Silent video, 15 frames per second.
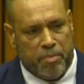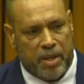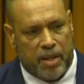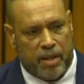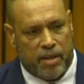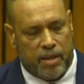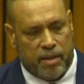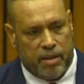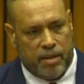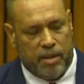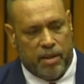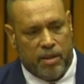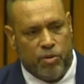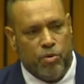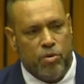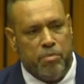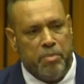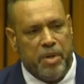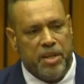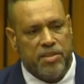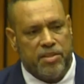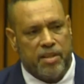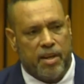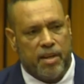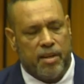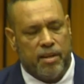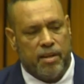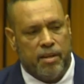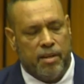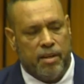the good minister,
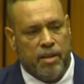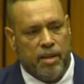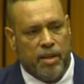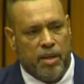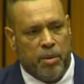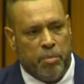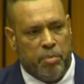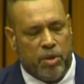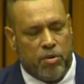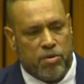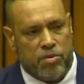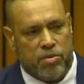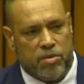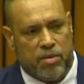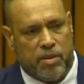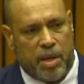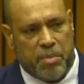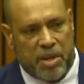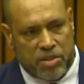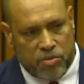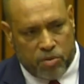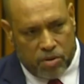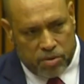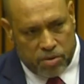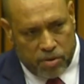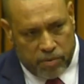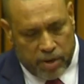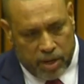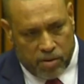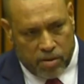because they must also
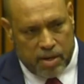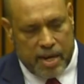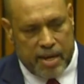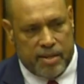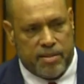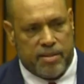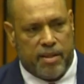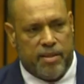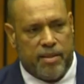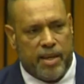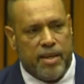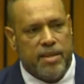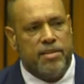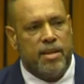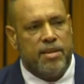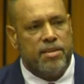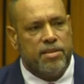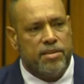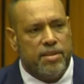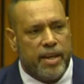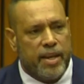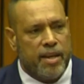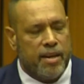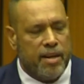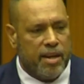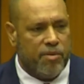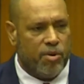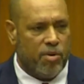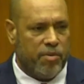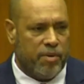recognize that there is a second
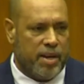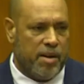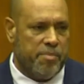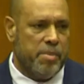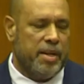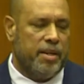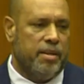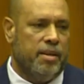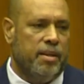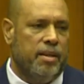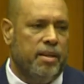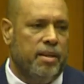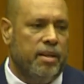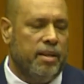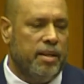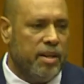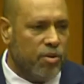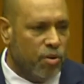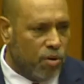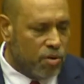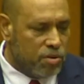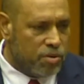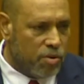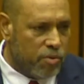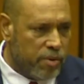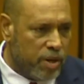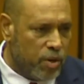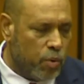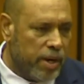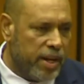level of government that also
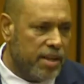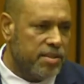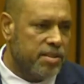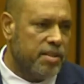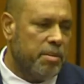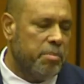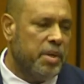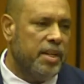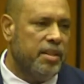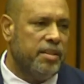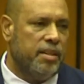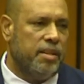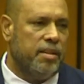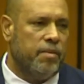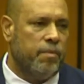requires stability.